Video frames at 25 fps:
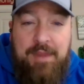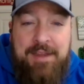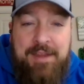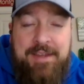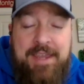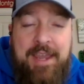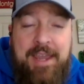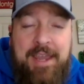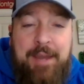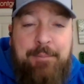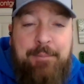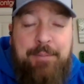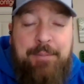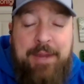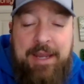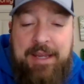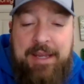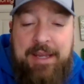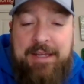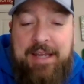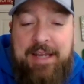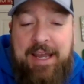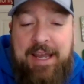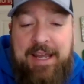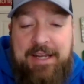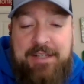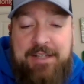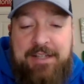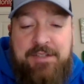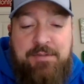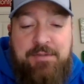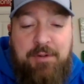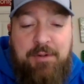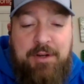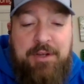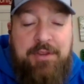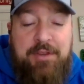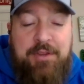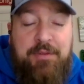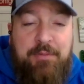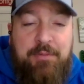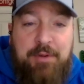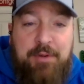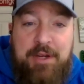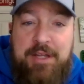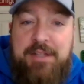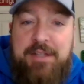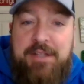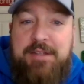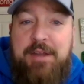Campaign added
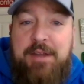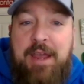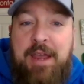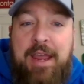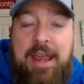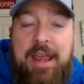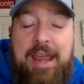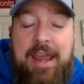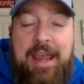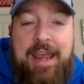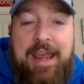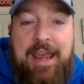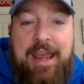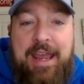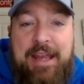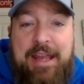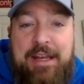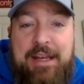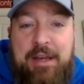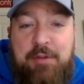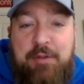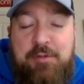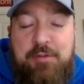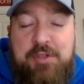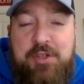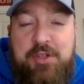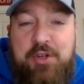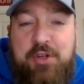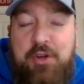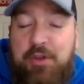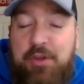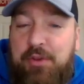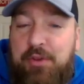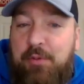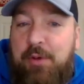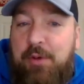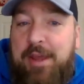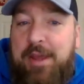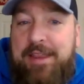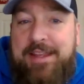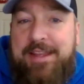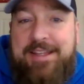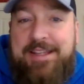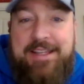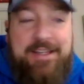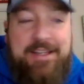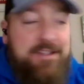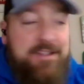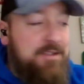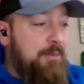23. And it was good the way they
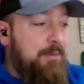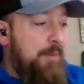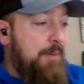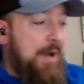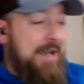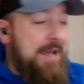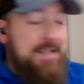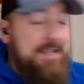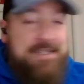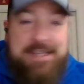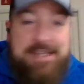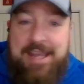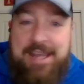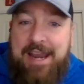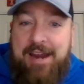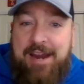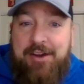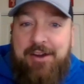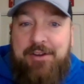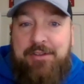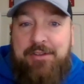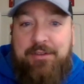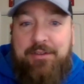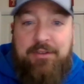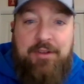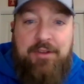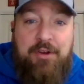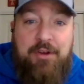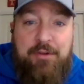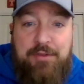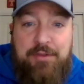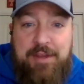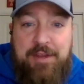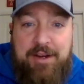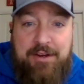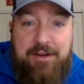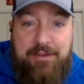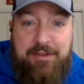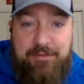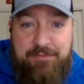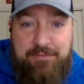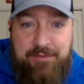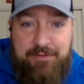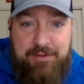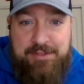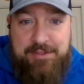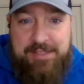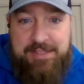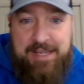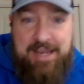did it. Tobias carried the load there in the
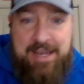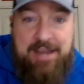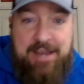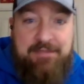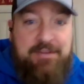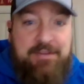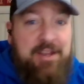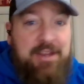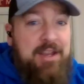first half.